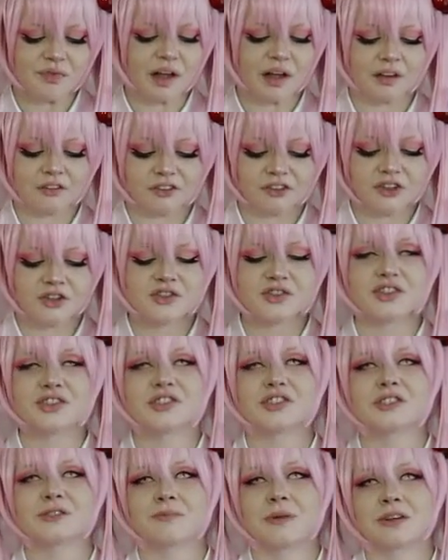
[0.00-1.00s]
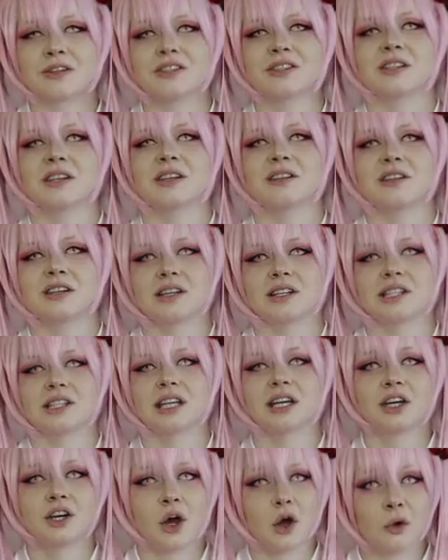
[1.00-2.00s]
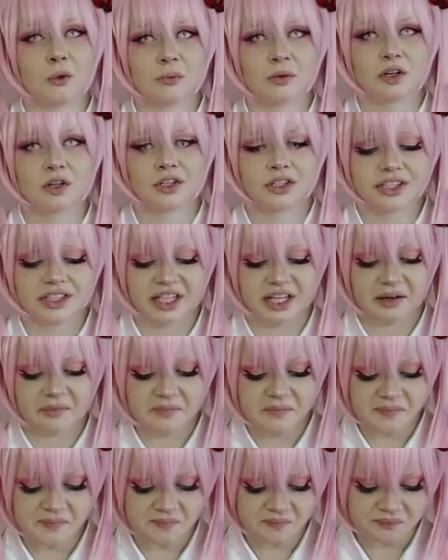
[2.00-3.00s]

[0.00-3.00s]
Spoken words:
At first it smells and tastes like an oatmeal cookie.